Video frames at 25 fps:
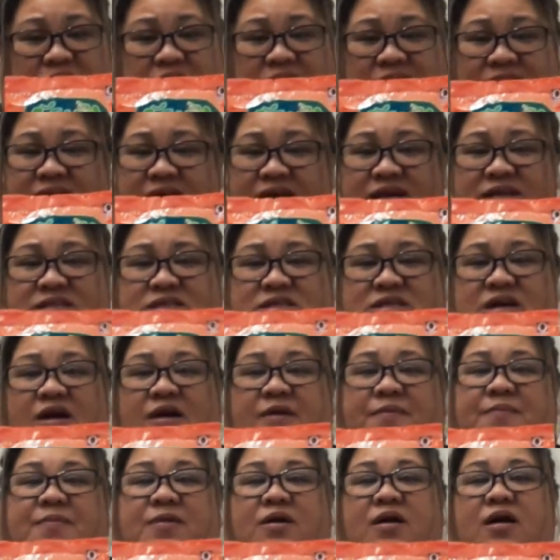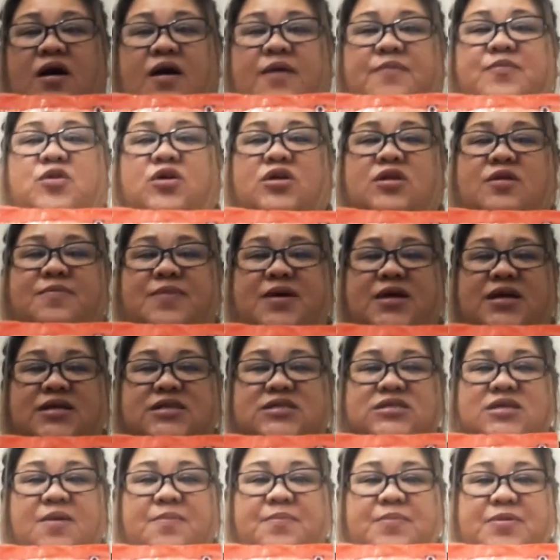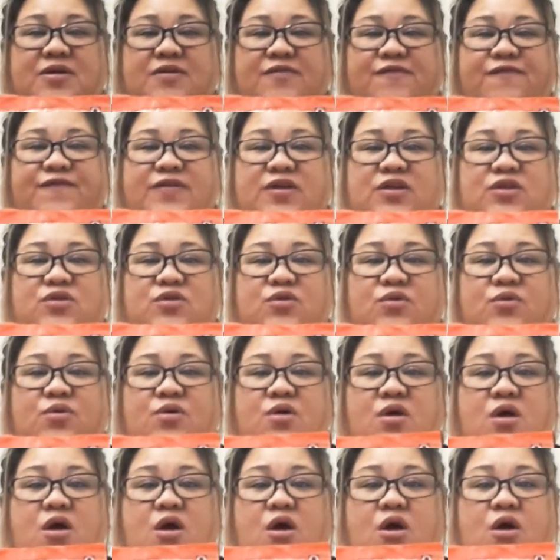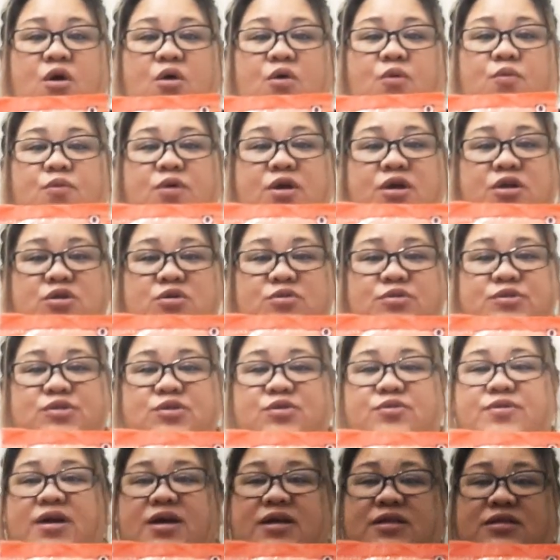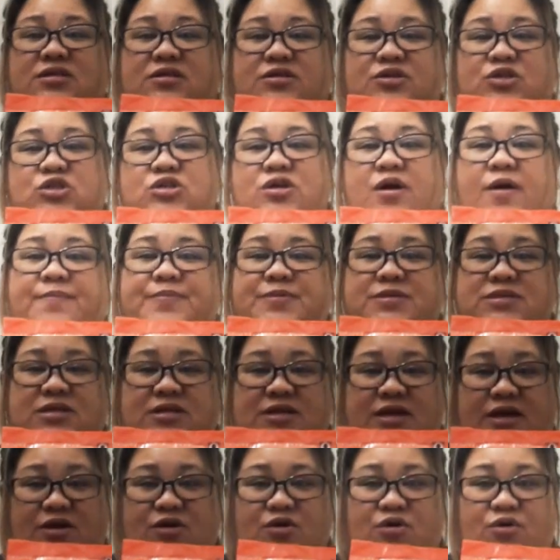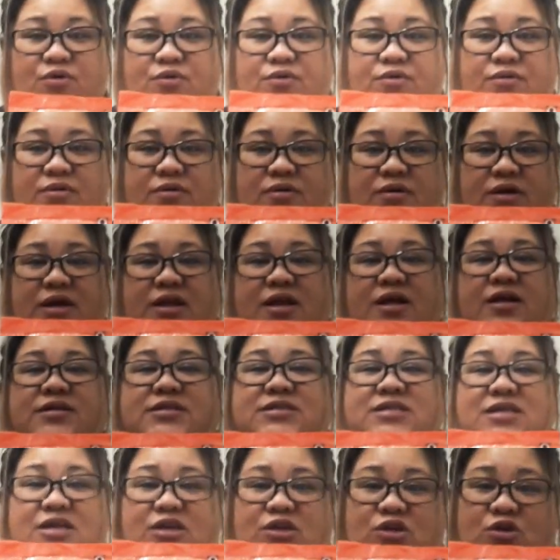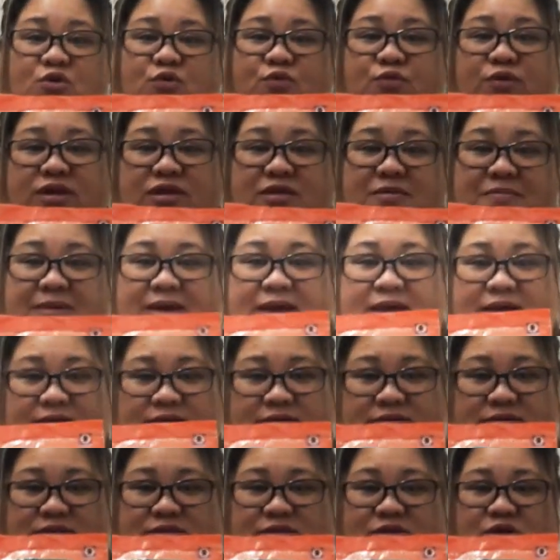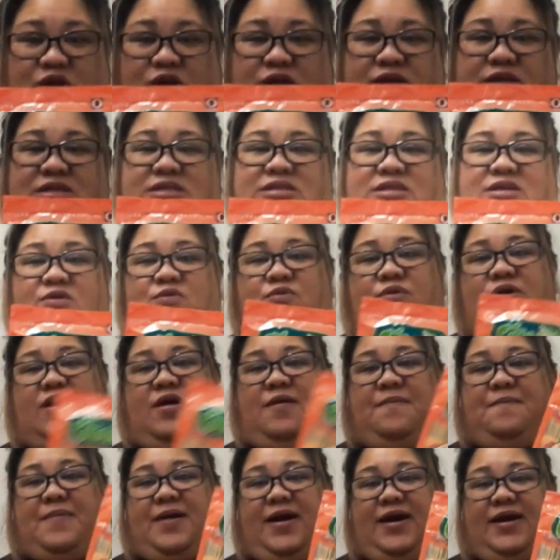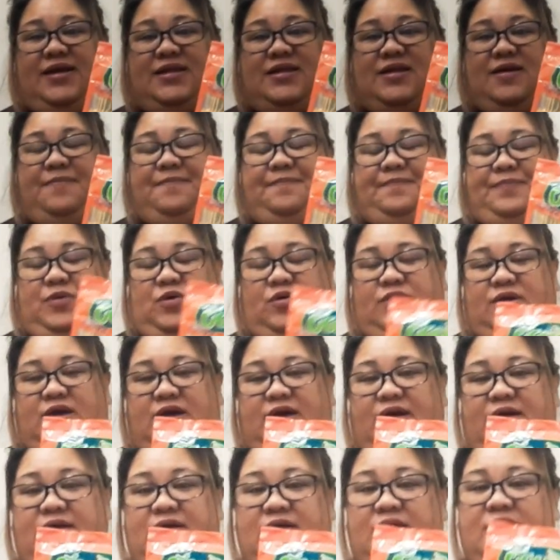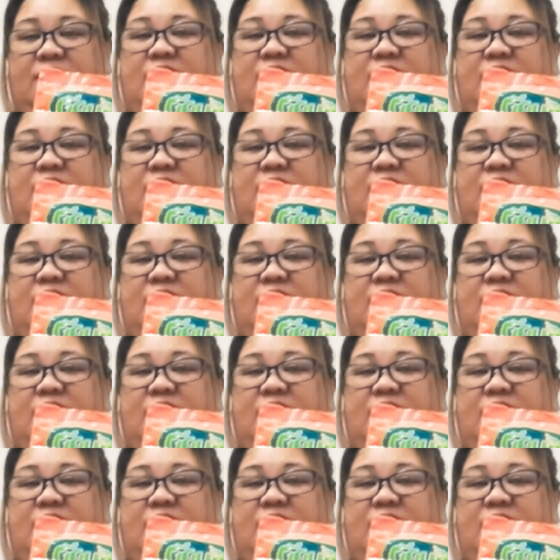next time I'm gonna make a separate video where those Oriental shops that I go, and I'll take you with me so you can see where I buy them. Okay,